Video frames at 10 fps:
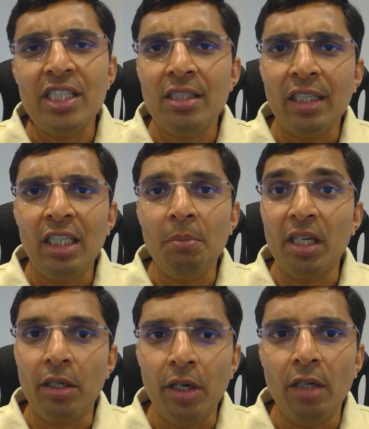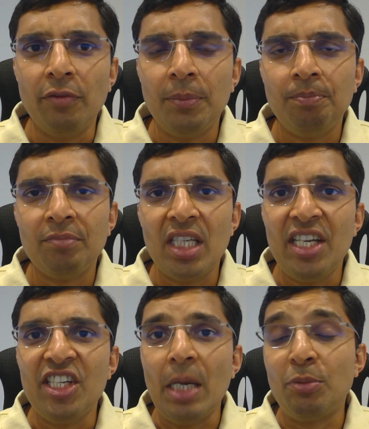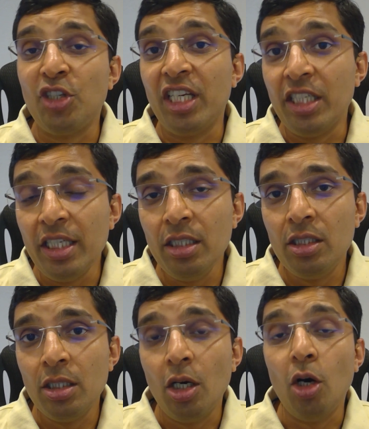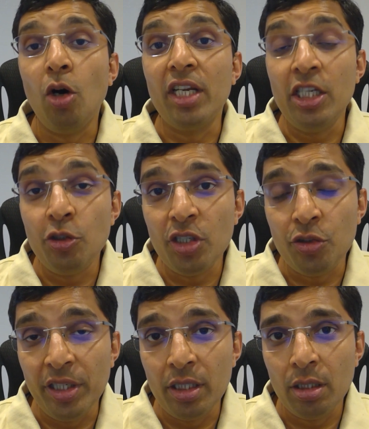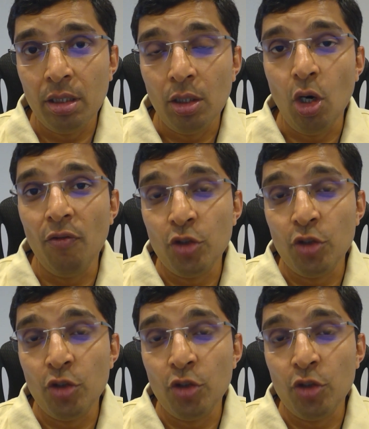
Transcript: is nothing but a graph capturing yields or interest rates of